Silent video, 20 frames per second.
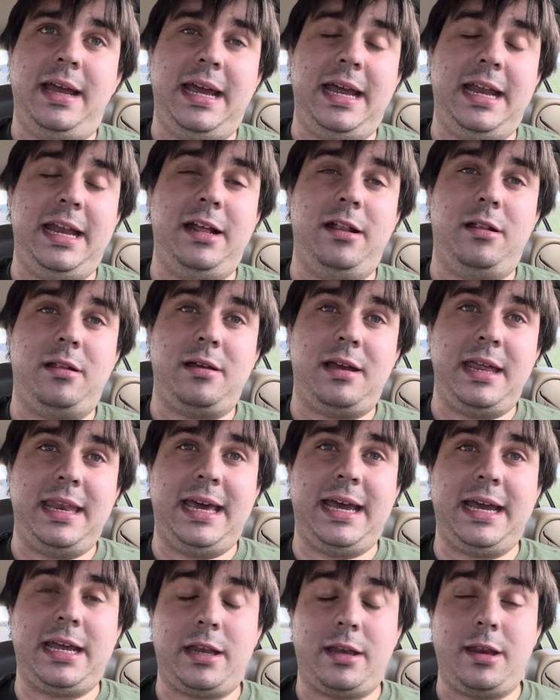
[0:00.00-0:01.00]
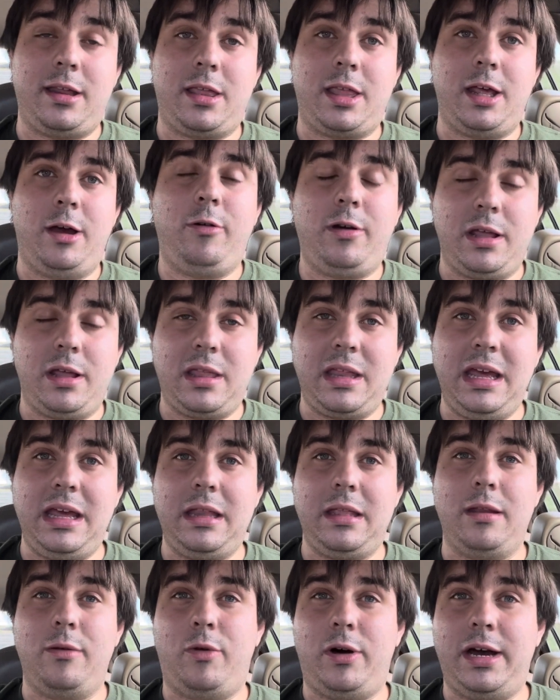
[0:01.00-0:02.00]
and it'll connect Ahsoka
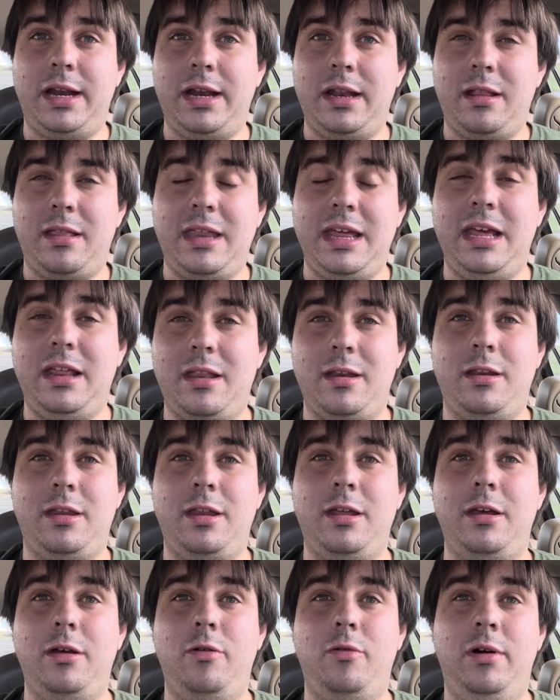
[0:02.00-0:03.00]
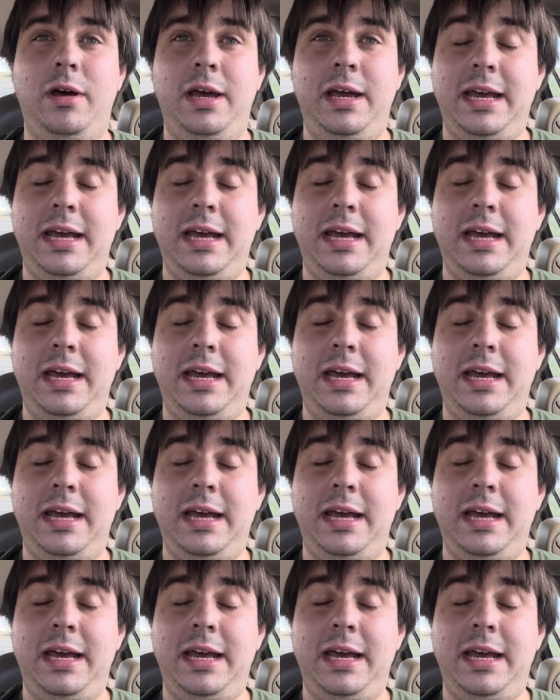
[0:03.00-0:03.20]
Season 1 and Season 2.